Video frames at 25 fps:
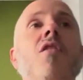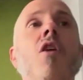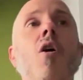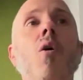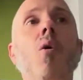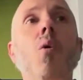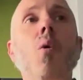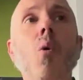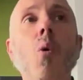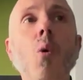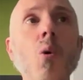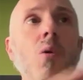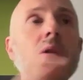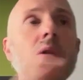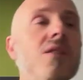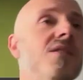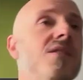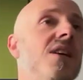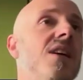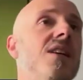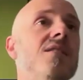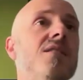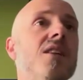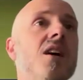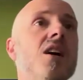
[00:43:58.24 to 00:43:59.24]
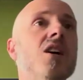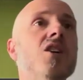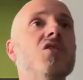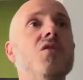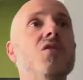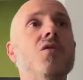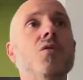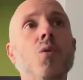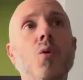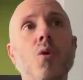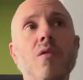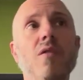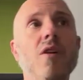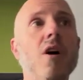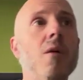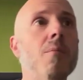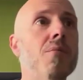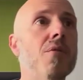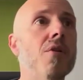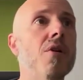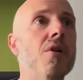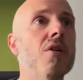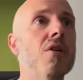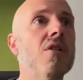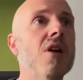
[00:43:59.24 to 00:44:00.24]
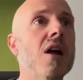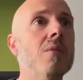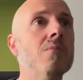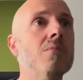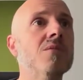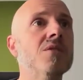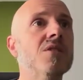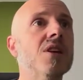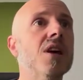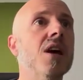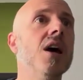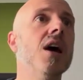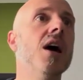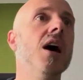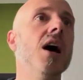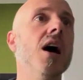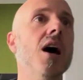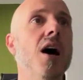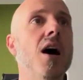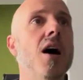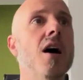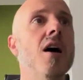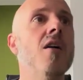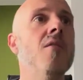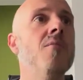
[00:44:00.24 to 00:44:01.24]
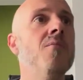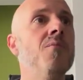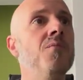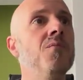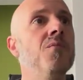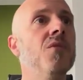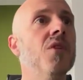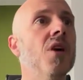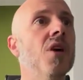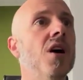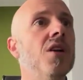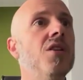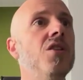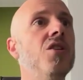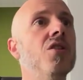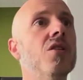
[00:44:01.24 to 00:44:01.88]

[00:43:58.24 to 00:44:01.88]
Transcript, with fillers: got all the details for all of our programs, um, and